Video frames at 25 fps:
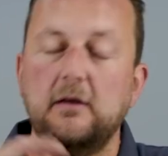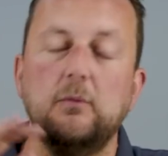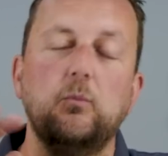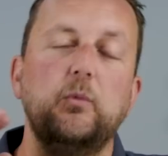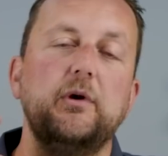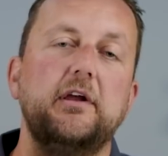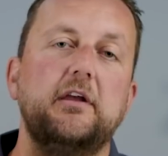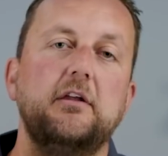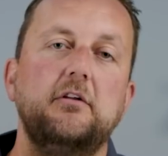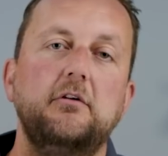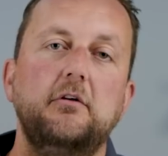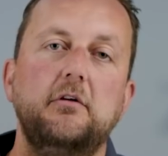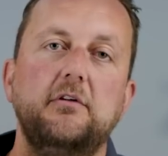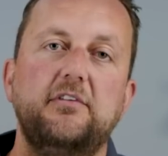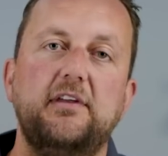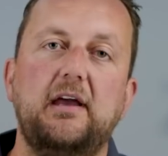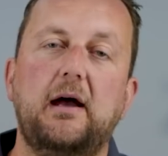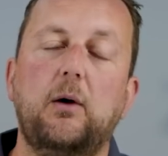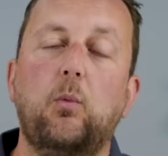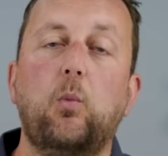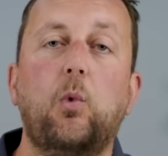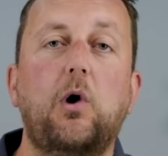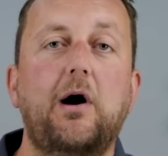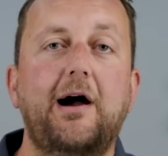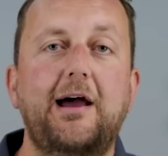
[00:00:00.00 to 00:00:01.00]
we can use
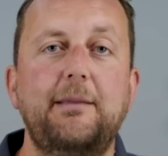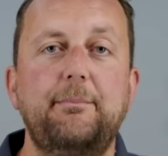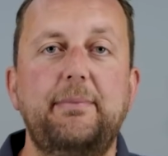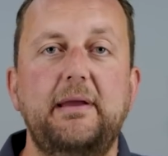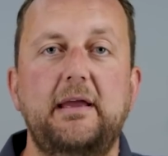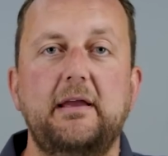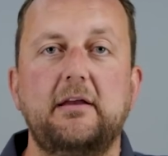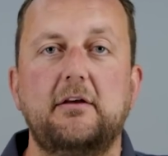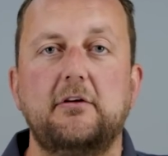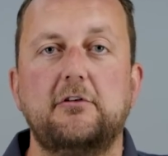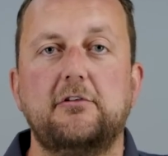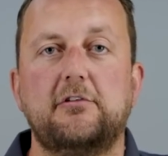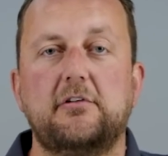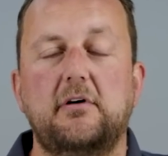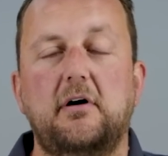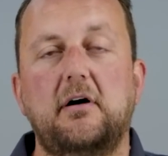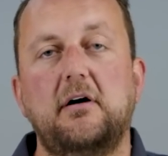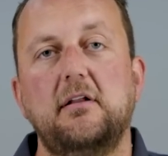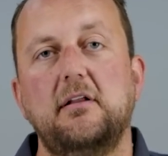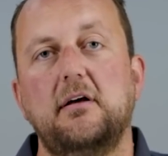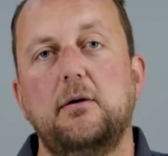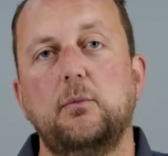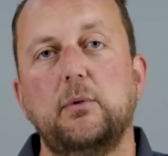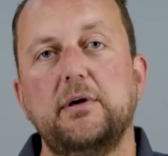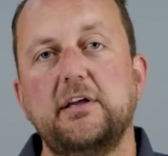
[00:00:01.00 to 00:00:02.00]
our wideband
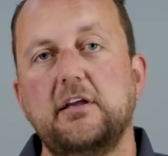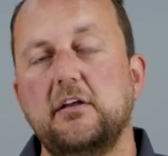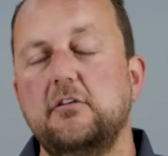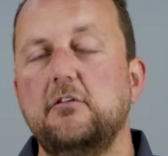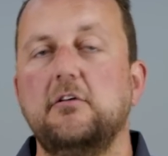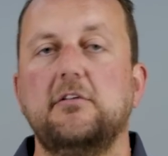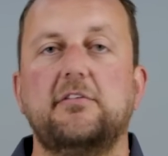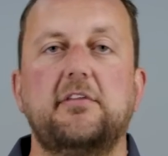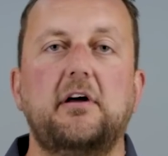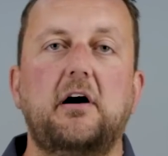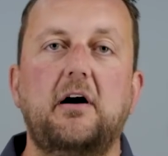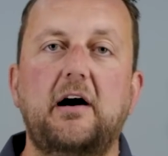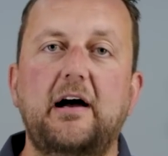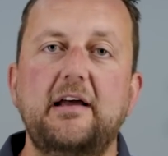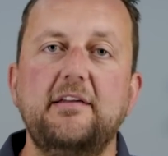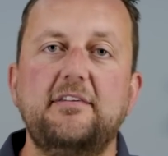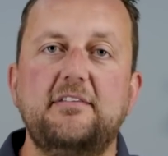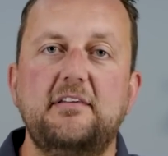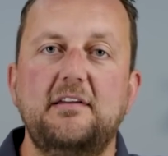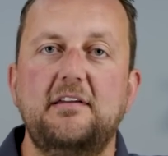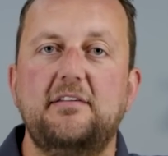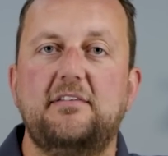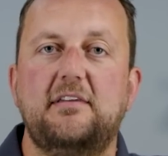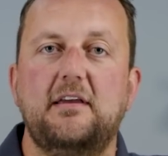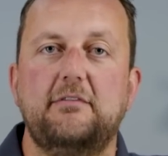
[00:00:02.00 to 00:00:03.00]
controller, we can use the
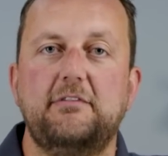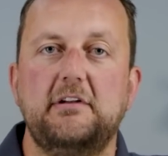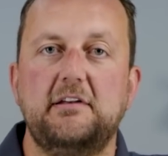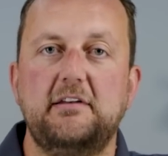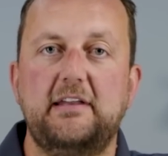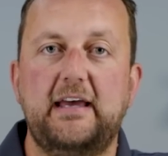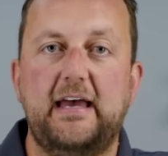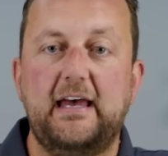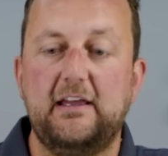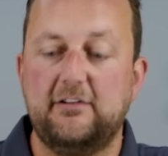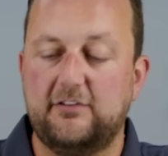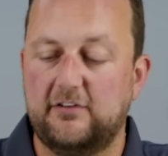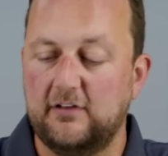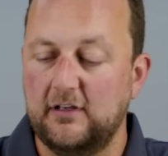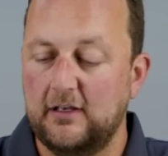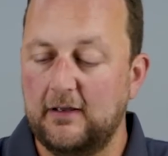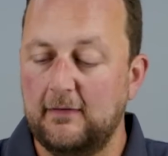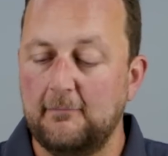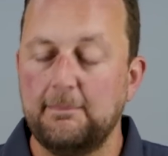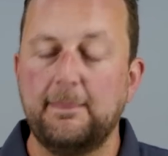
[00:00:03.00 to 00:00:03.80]
IC7 dash,